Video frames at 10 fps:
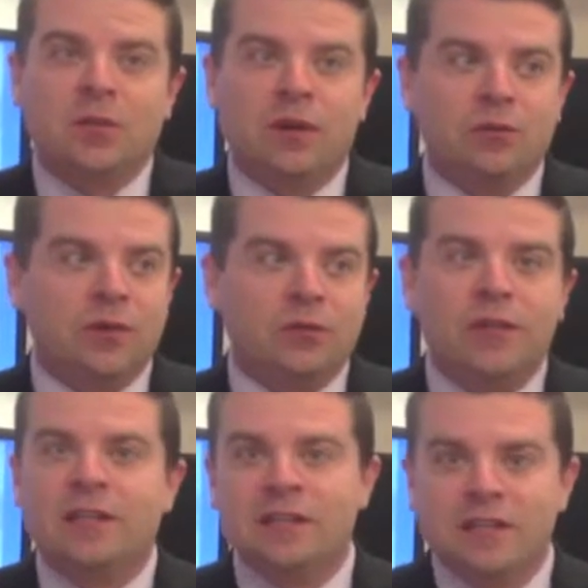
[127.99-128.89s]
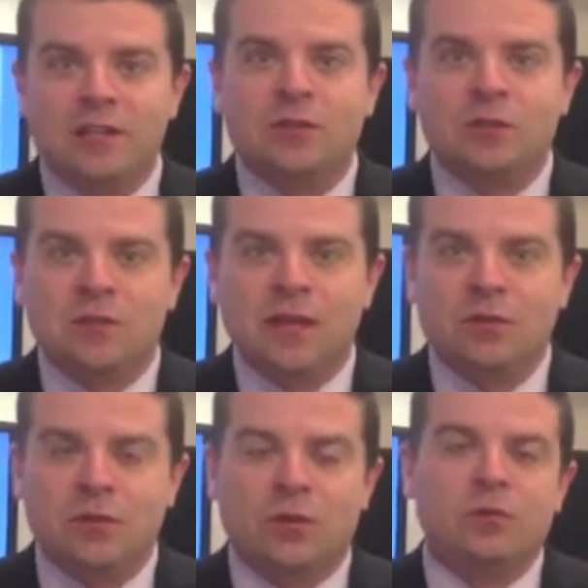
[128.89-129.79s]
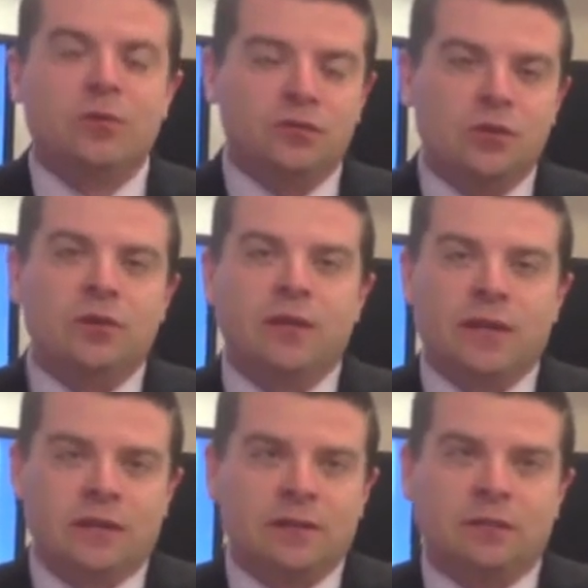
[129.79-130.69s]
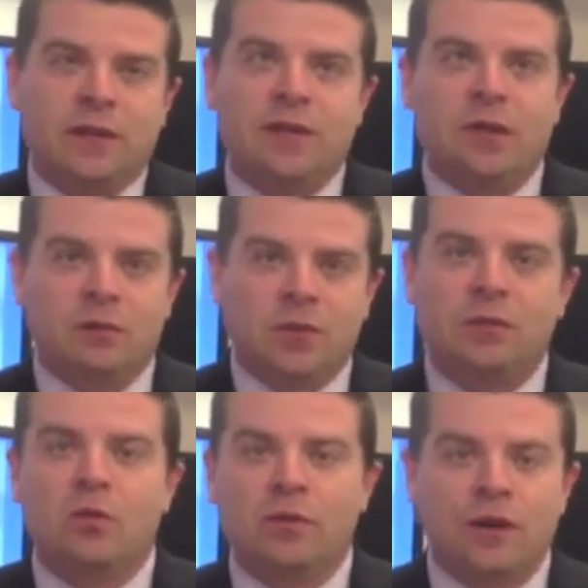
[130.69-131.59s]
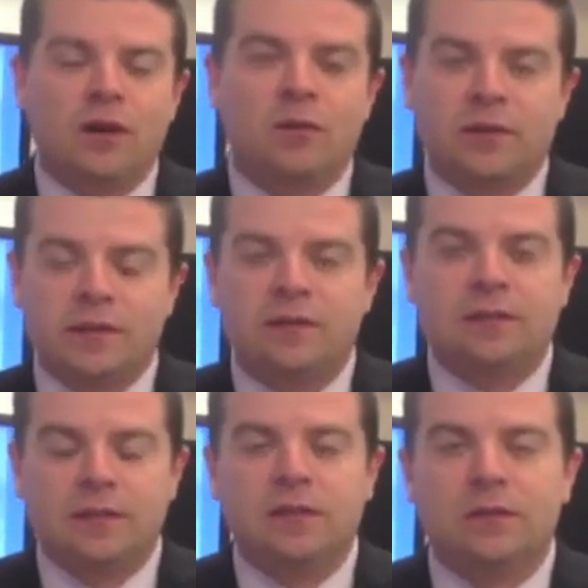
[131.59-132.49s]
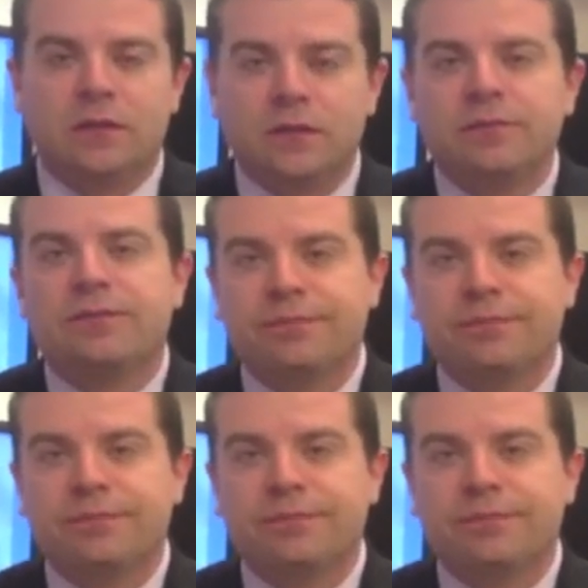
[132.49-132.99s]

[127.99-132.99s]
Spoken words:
but we'd run into issues that we weren't reviewing, and it became more of a complex thing to deal with.